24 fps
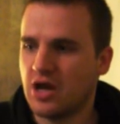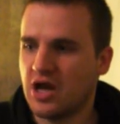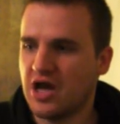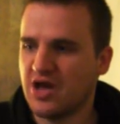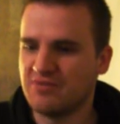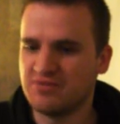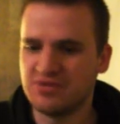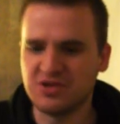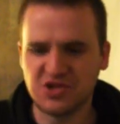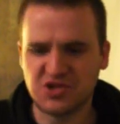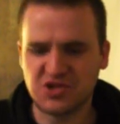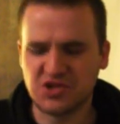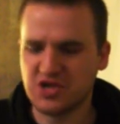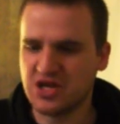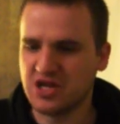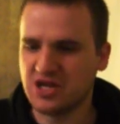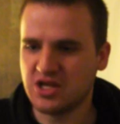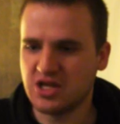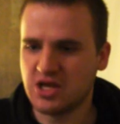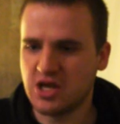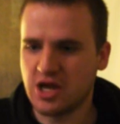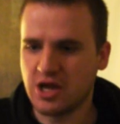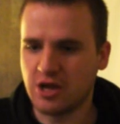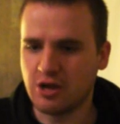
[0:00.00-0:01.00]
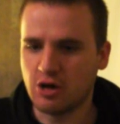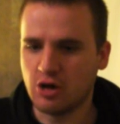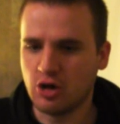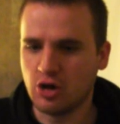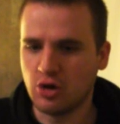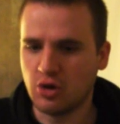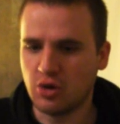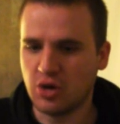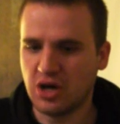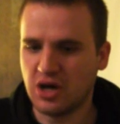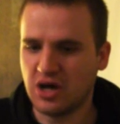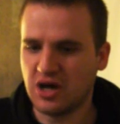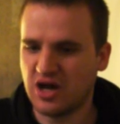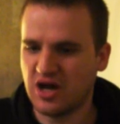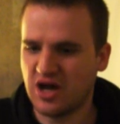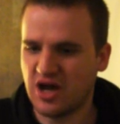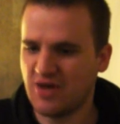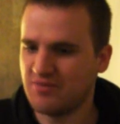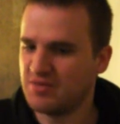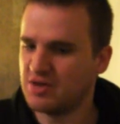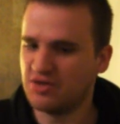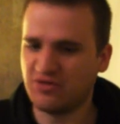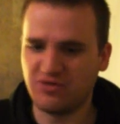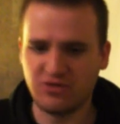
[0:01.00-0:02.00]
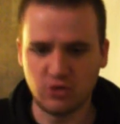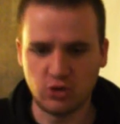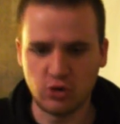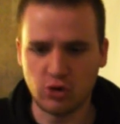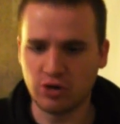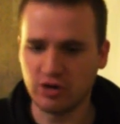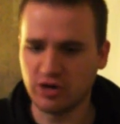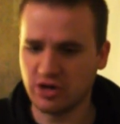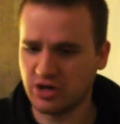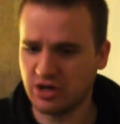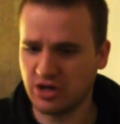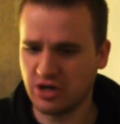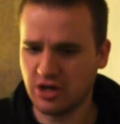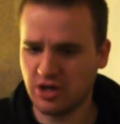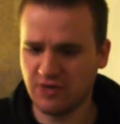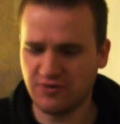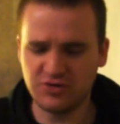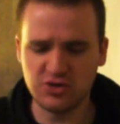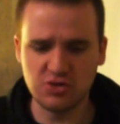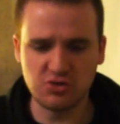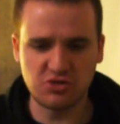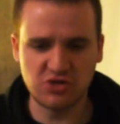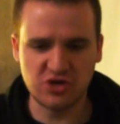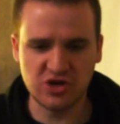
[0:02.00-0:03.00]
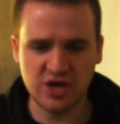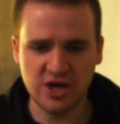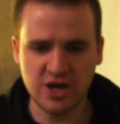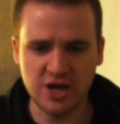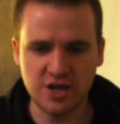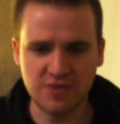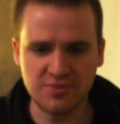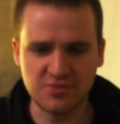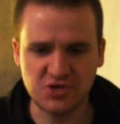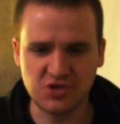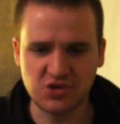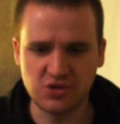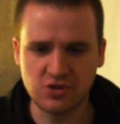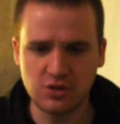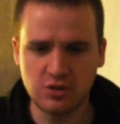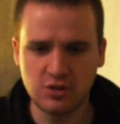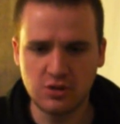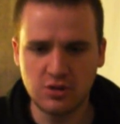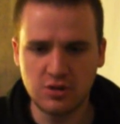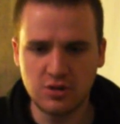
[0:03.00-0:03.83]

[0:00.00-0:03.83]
I've been to San Diego. I've been to Florida a few times.